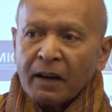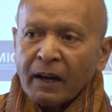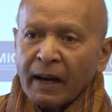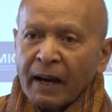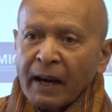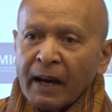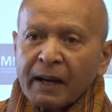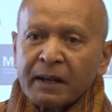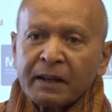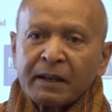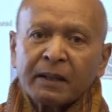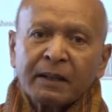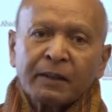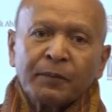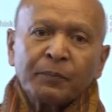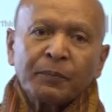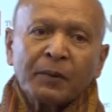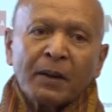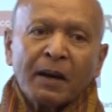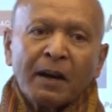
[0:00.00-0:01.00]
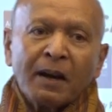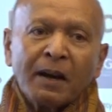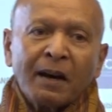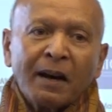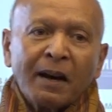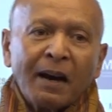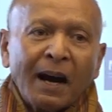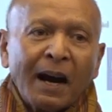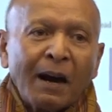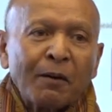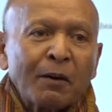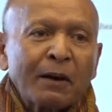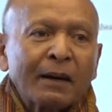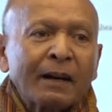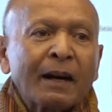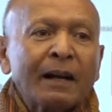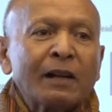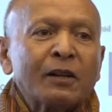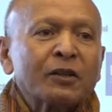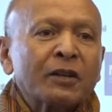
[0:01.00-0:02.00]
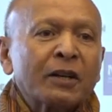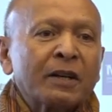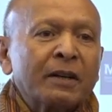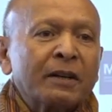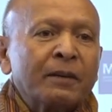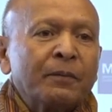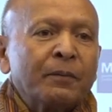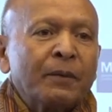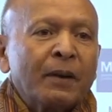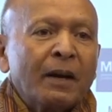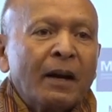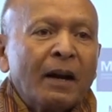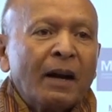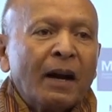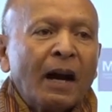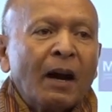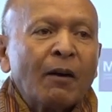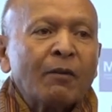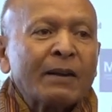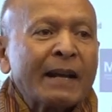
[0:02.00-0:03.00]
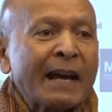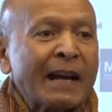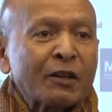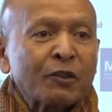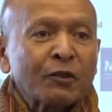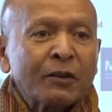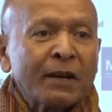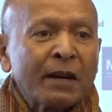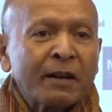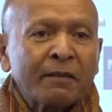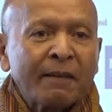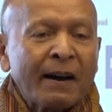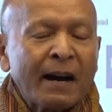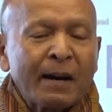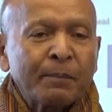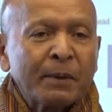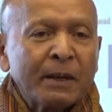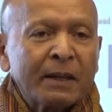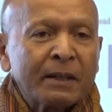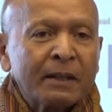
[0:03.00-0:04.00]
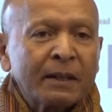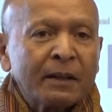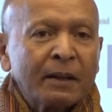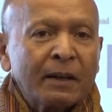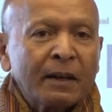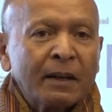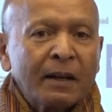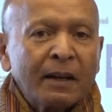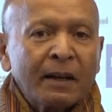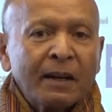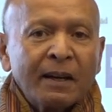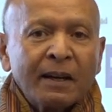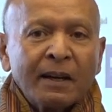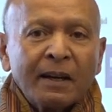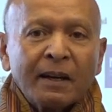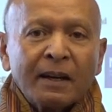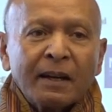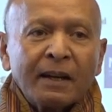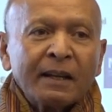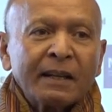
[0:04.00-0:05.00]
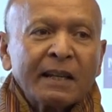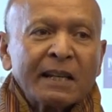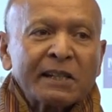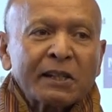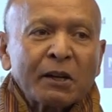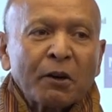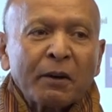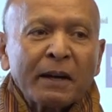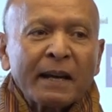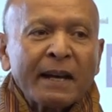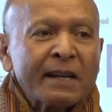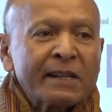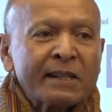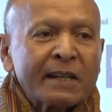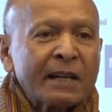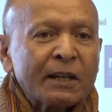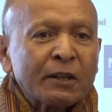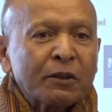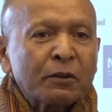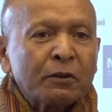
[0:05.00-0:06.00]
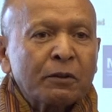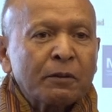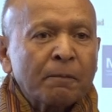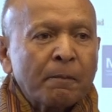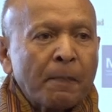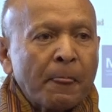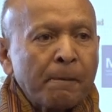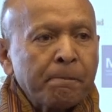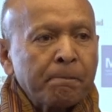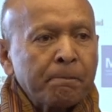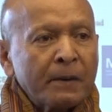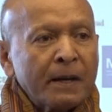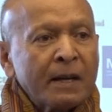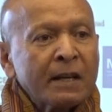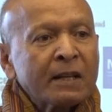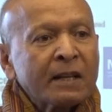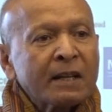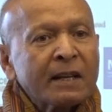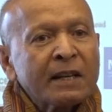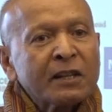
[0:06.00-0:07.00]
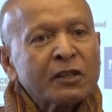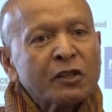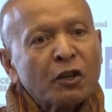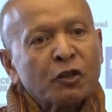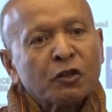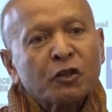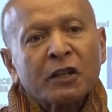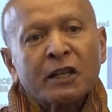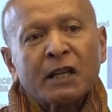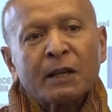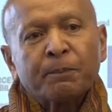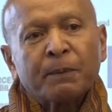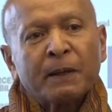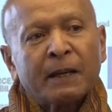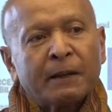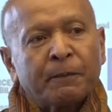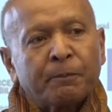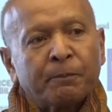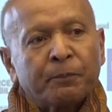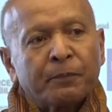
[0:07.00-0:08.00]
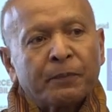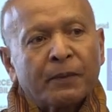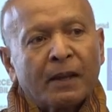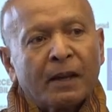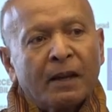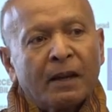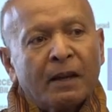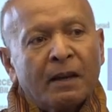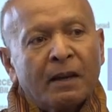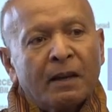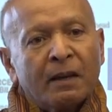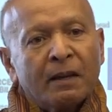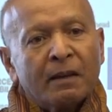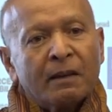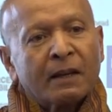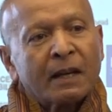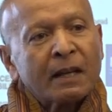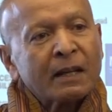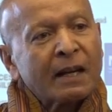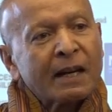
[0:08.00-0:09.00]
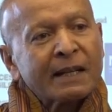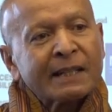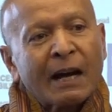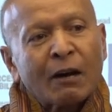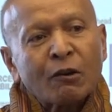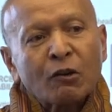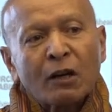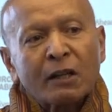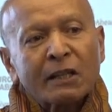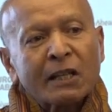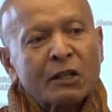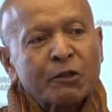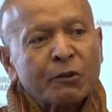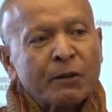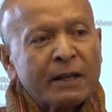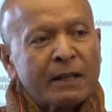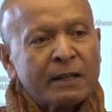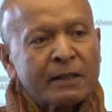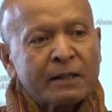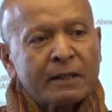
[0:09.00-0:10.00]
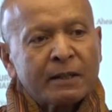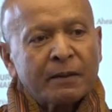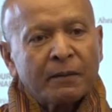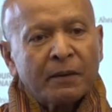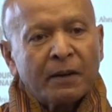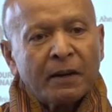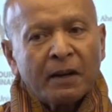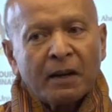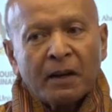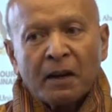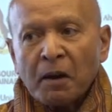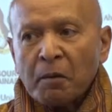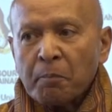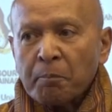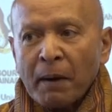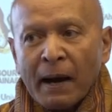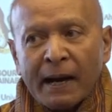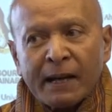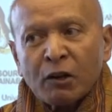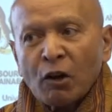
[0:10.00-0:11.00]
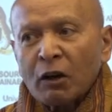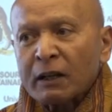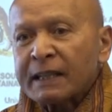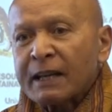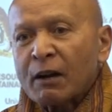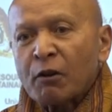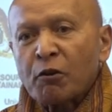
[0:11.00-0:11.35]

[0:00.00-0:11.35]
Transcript: and our culture, our natural environment. It is so easy to increase GDP. You can cut down all the trees, mine all the